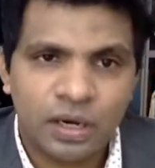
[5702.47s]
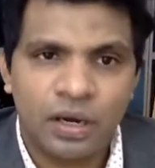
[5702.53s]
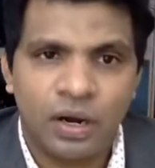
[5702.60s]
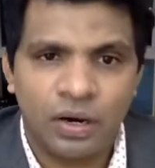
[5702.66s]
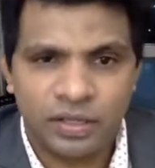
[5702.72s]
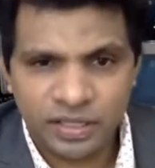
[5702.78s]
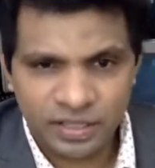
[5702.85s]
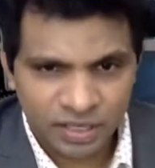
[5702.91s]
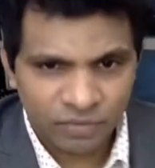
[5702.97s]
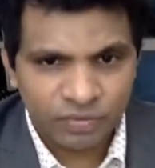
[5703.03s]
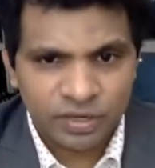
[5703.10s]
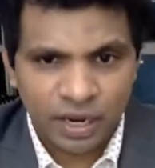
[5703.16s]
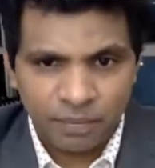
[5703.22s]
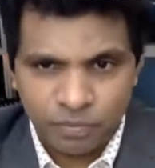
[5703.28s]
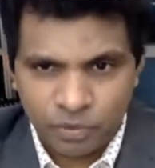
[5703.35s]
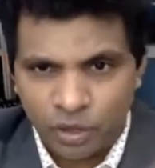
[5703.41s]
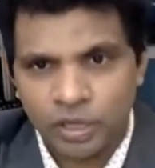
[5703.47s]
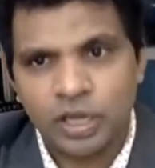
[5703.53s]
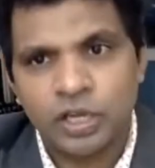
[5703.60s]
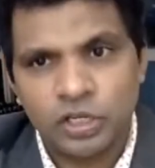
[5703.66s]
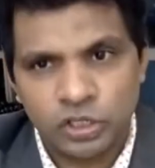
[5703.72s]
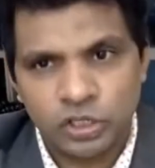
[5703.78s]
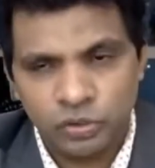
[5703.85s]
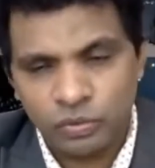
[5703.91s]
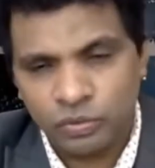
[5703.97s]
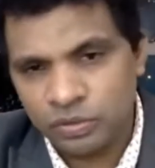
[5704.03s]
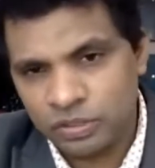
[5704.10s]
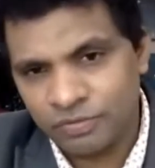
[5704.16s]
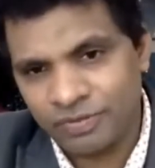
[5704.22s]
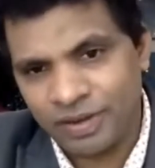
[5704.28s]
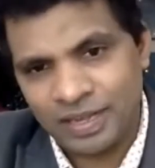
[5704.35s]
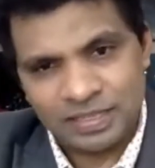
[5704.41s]
All the things that I'm talking to you.
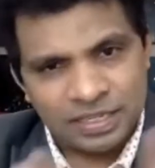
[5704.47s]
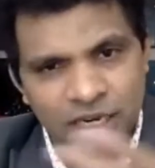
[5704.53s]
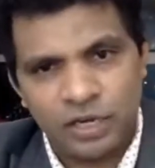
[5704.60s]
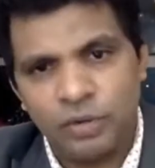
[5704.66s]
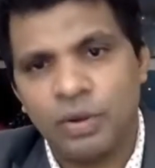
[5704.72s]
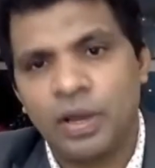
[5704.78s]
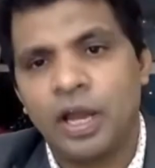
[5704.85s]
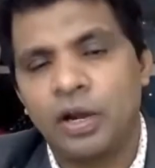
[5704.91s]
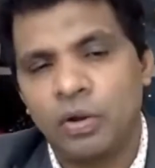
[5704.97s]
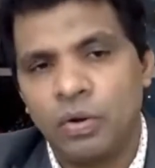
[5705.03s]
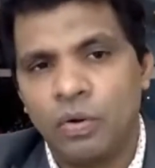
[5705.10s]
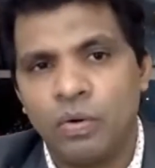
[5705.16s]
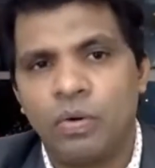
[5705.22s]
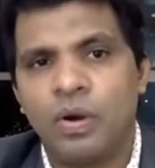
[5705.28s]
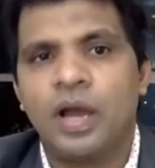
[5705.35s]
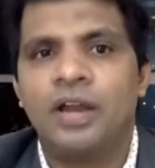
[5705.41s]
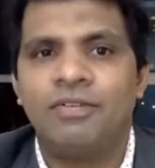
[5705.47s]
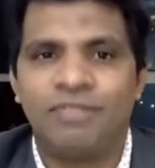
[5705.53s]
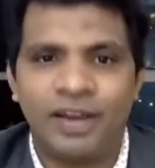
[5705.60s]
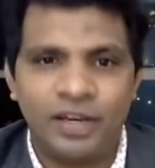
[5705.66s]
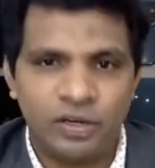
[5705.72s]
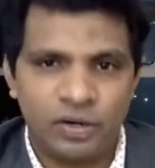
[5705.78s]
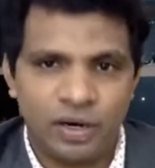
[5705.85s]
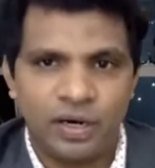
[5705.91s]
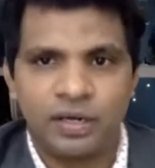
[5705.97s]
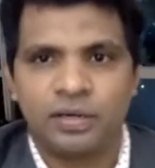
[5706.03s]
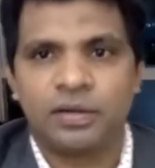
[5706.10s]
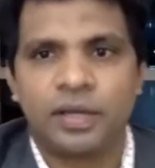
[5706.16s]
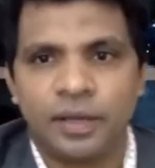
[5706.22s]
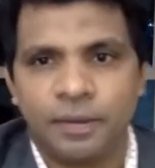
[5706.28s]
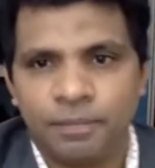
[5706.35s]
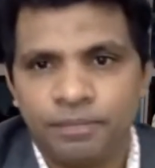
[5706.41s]
So faster you can go and find out.
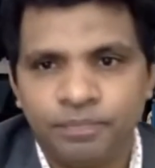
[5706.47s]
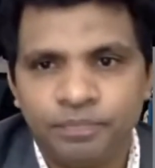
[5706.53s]
Okay.